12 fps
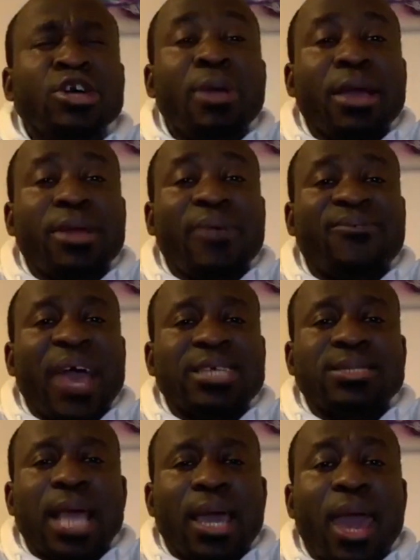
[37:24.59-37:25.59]
We
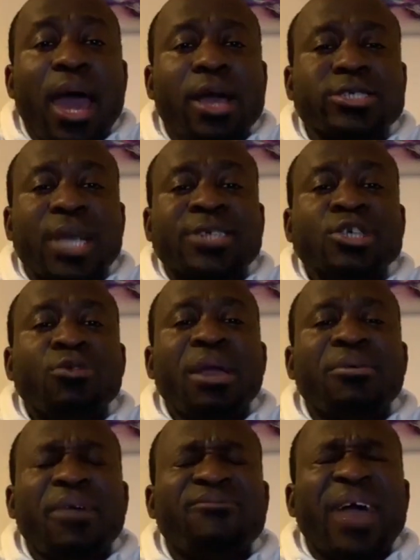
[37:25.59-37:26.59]
reverse the curse.
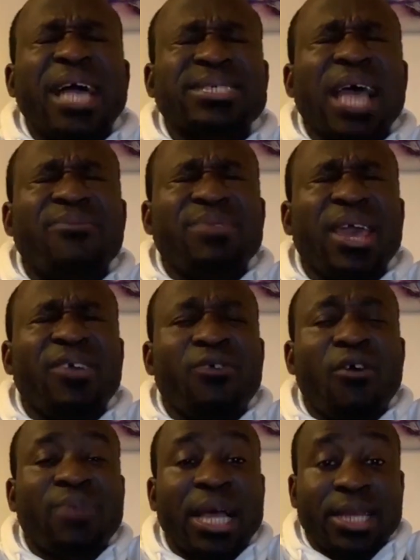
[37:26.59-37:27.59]
We reverse every
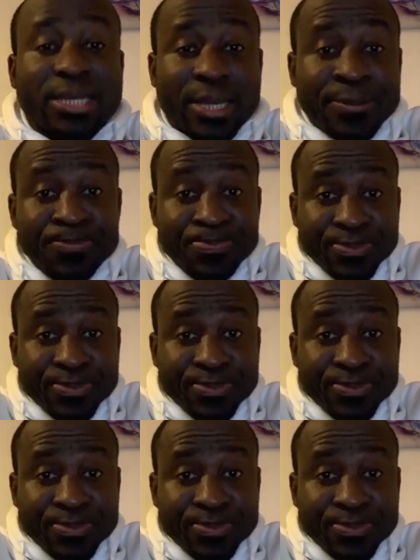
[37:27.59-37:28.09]
evil verdict.